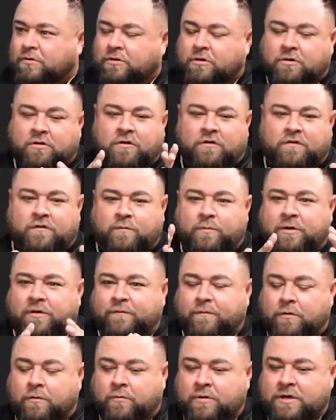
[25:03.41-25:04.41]
You're suspended
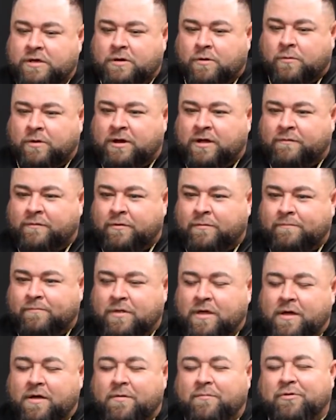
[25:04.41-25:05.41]
for a week or whatever.
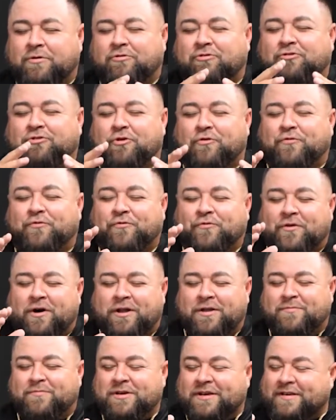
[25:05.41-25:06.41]
But it was so
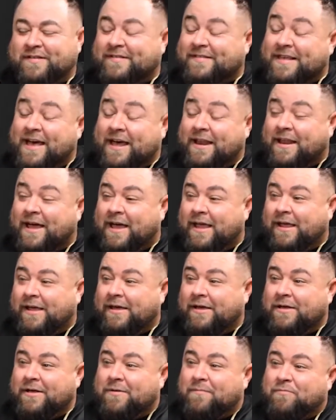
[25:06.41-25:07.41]
funny because that night,
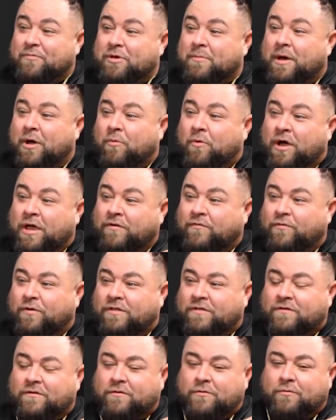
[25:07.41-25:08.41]
me and my wife
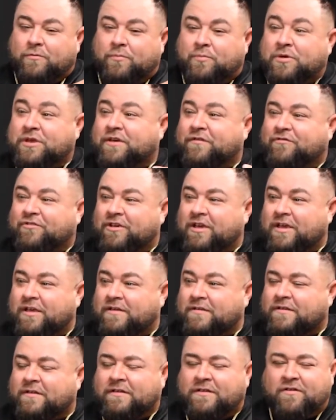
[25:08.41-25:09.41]
went to P.F.
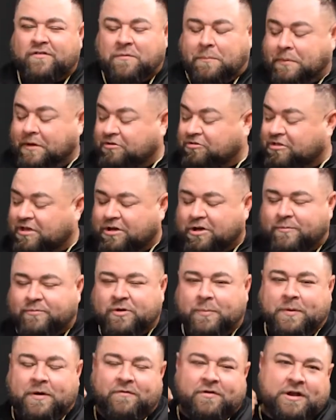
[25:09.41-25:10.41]
Chang's. And there's a picture that comes
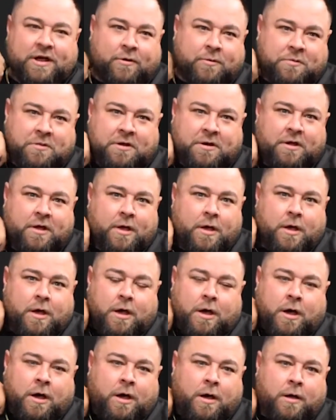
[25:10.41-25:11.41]
up every now and then.
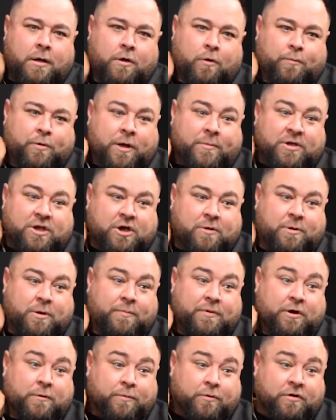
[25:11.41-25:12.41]
It'll probably come
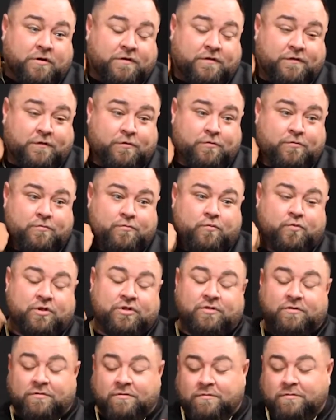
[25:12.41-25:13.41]
up here pretty soon
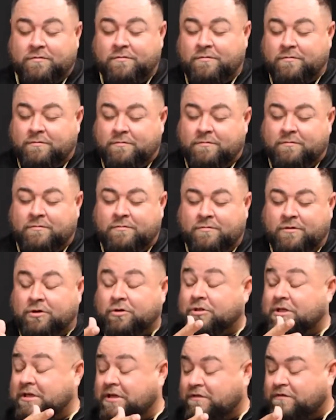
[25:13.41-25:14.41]
when
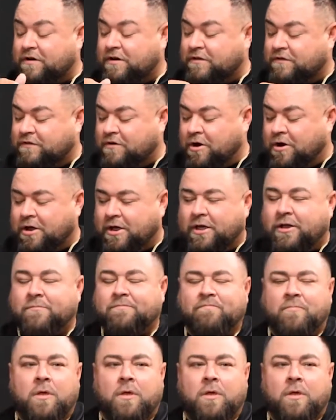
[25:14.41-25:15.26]
Little League gets ready to start again.